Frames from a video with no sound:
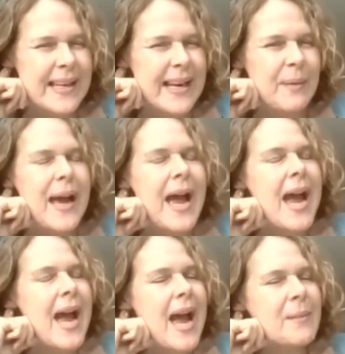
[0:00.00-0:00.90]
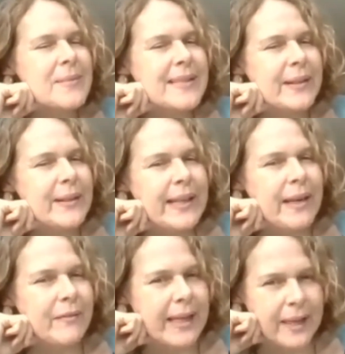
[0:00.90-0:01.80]
and I'm absolutely
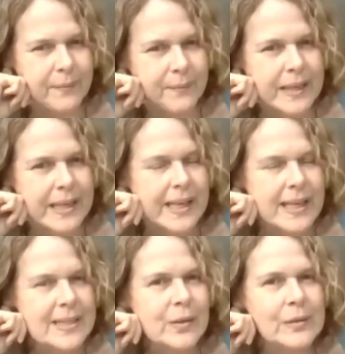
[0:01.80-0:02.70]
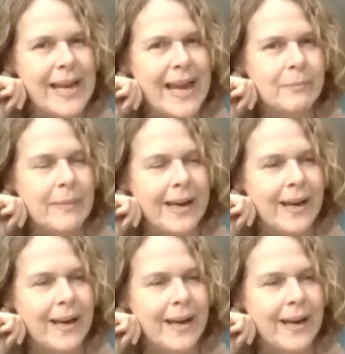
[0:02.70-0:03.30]
loving it. It's called Hangman